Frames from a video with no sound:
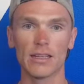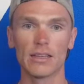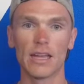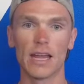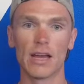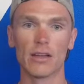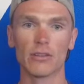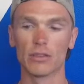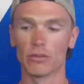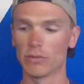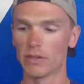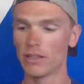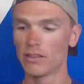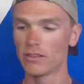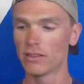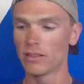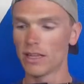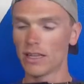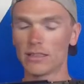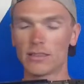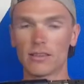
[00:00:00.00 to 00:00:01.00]
Now, the
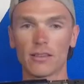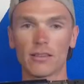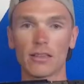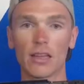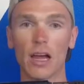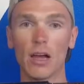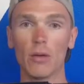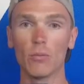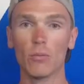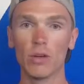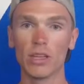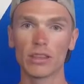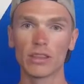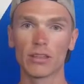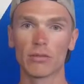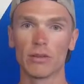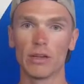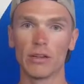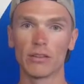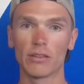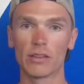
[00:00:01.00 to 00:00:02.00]
reason that it doesn't come with
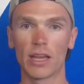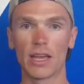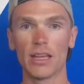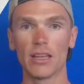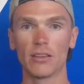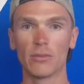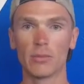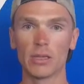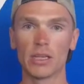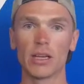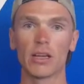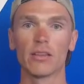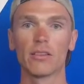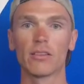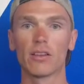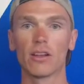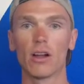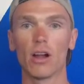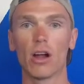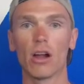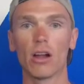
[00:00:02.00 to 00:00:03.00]
the rear sight is because
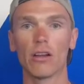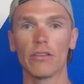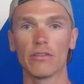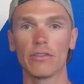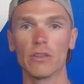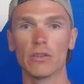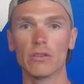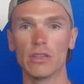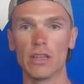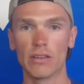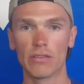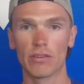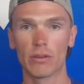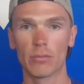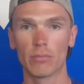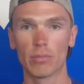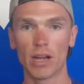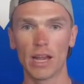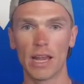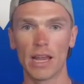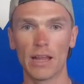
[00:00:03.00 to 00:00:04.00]
there are a few
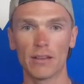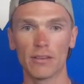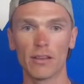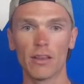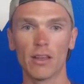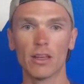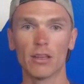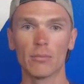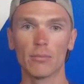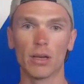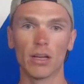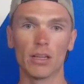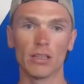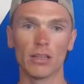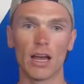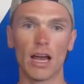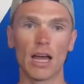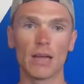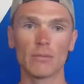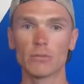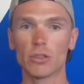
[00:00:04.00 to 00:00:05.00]
different brands,
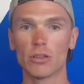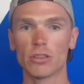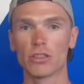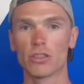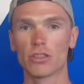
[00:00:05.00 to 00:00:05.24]
but I'm going